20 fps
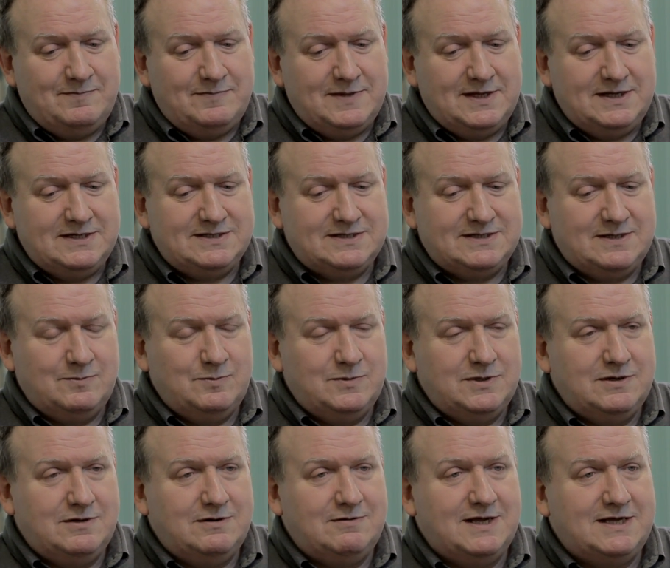is
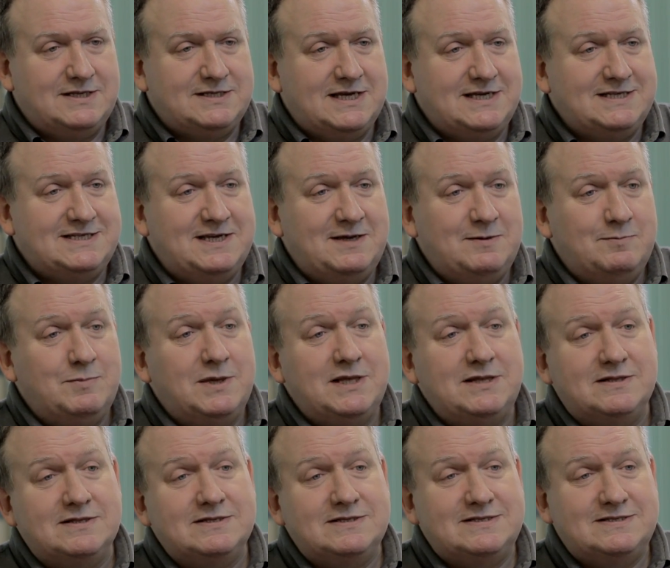somewhere around 18
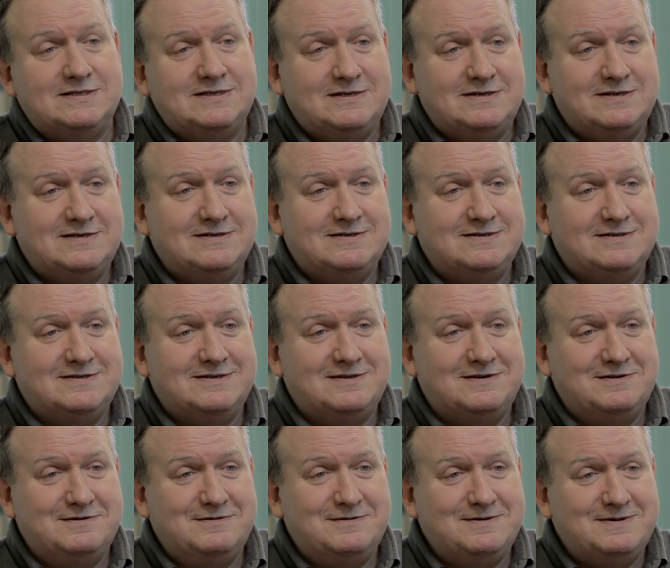months.
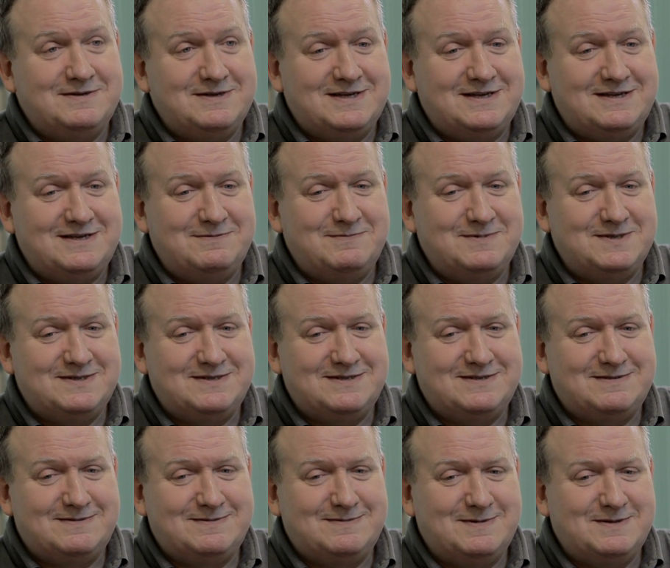So I
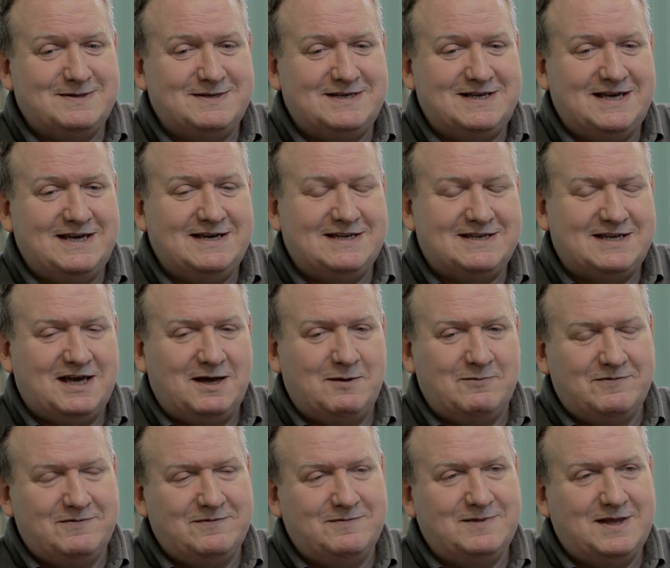was geared up
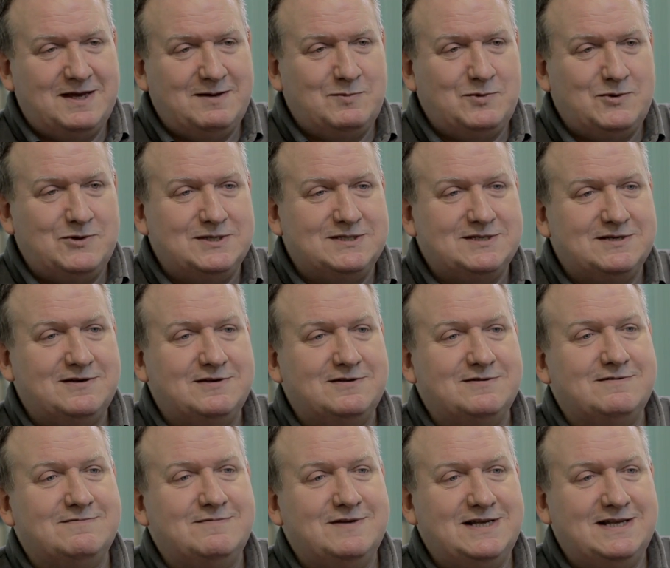from that point
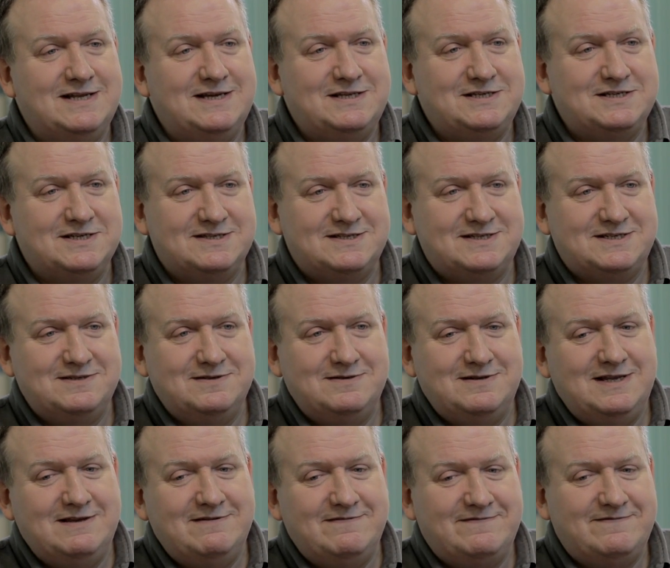on, really, just to
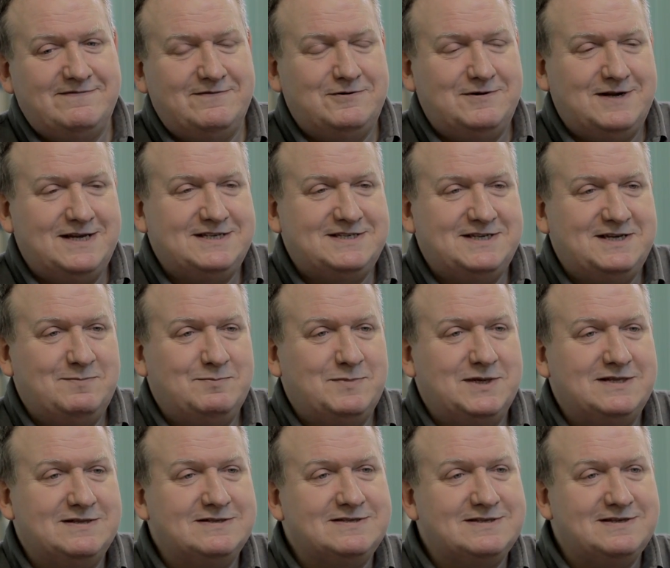live for 18
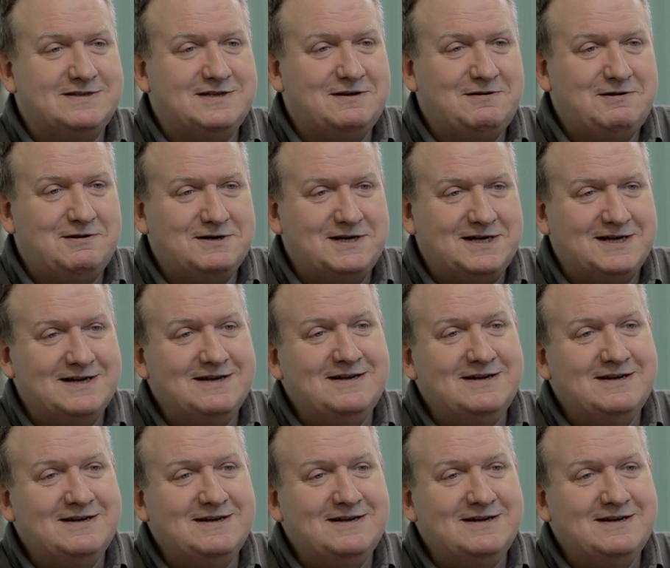months and no longer.